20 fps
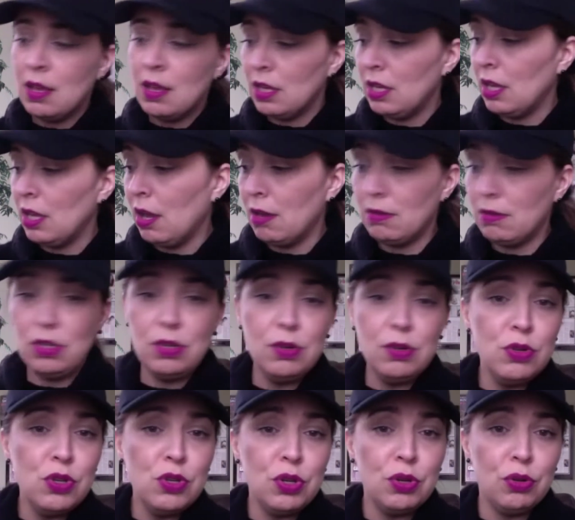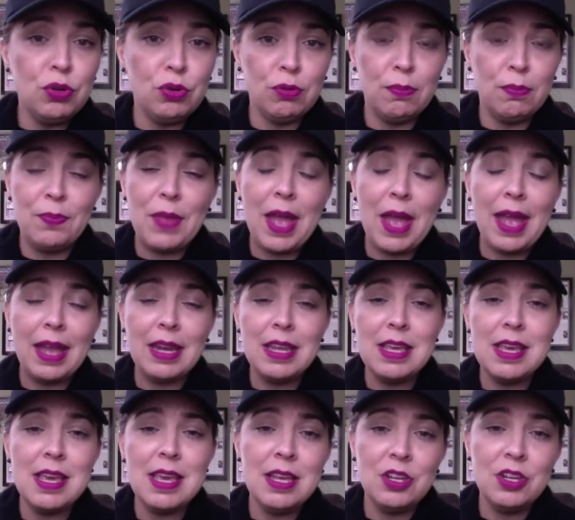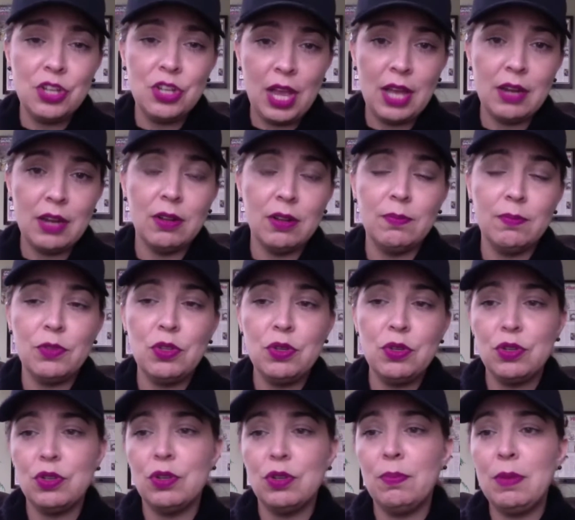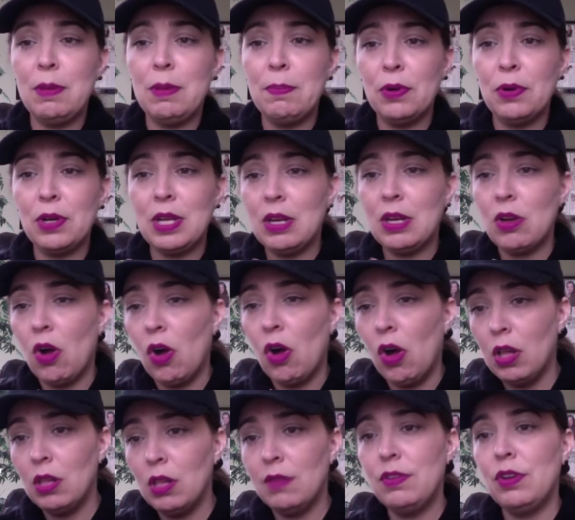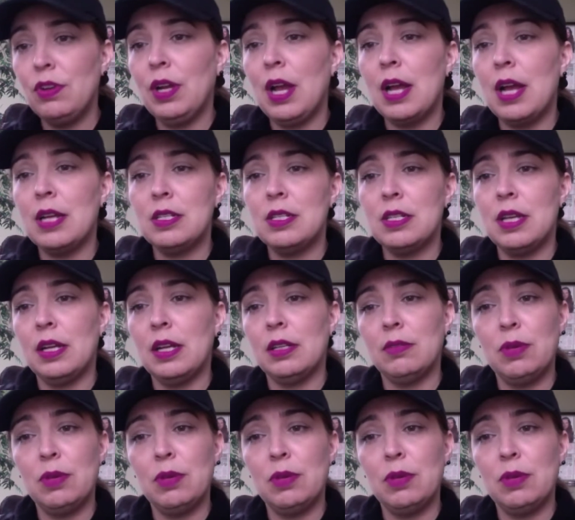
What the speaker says: YouTube, any channel, you should be putting all of your content.